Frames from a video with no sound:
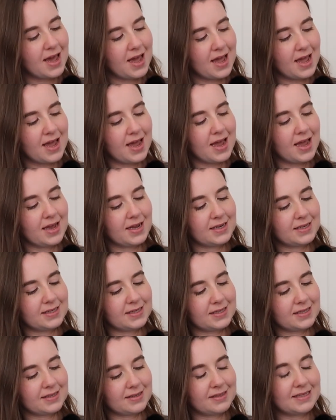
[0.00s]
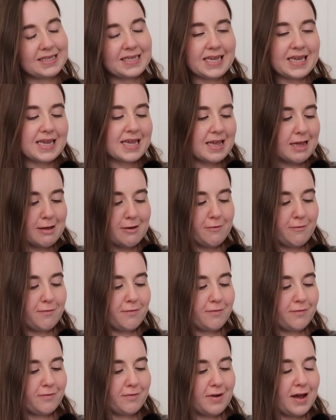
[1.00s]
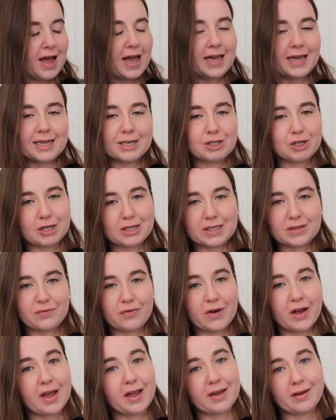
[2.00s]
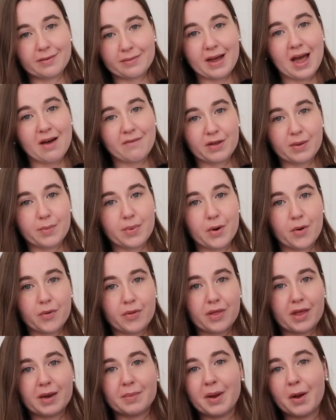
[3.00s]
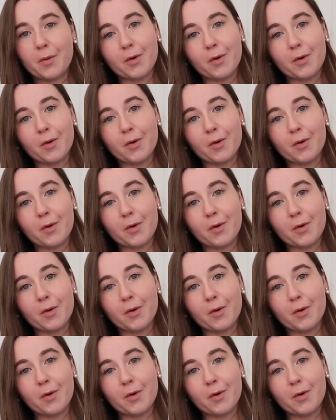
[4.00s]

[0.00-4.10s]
and see if I can justify having both in my